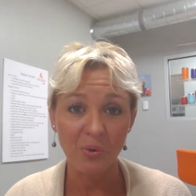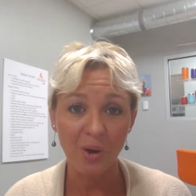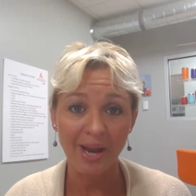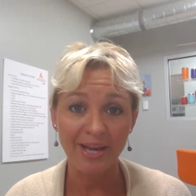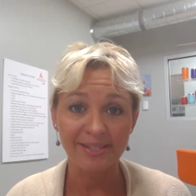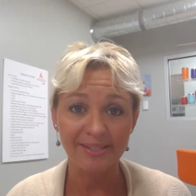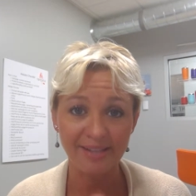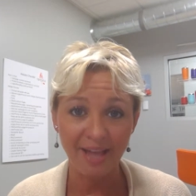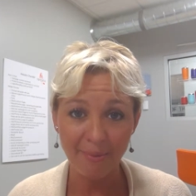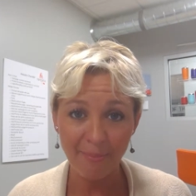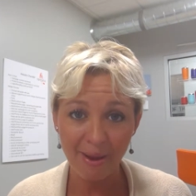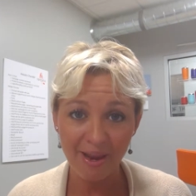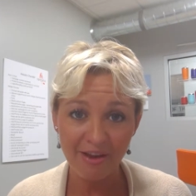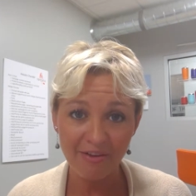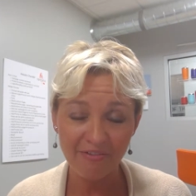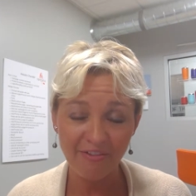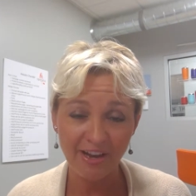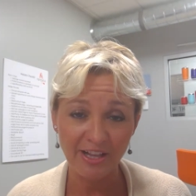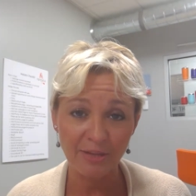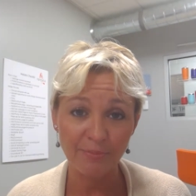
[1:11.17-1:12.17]
I set my
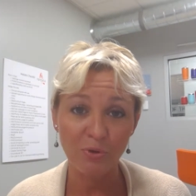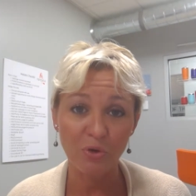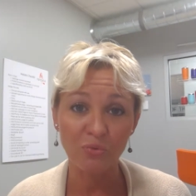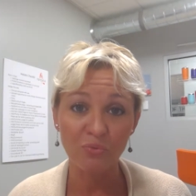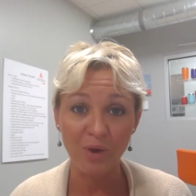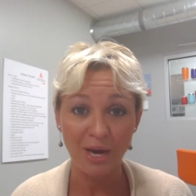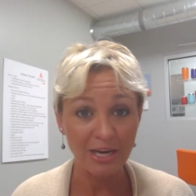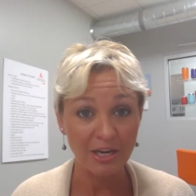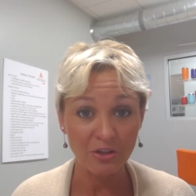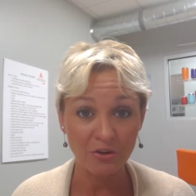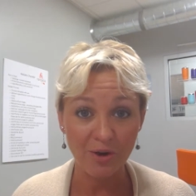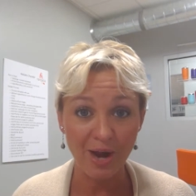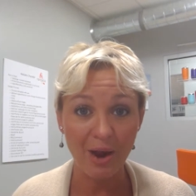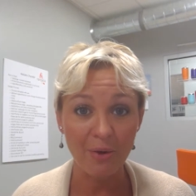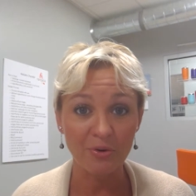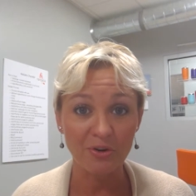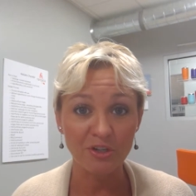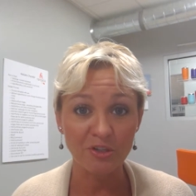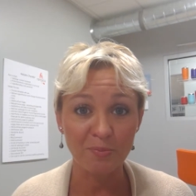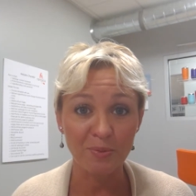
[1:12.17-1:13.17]
available regular
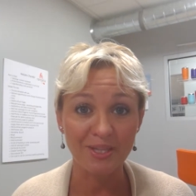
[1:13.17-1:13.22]
hours,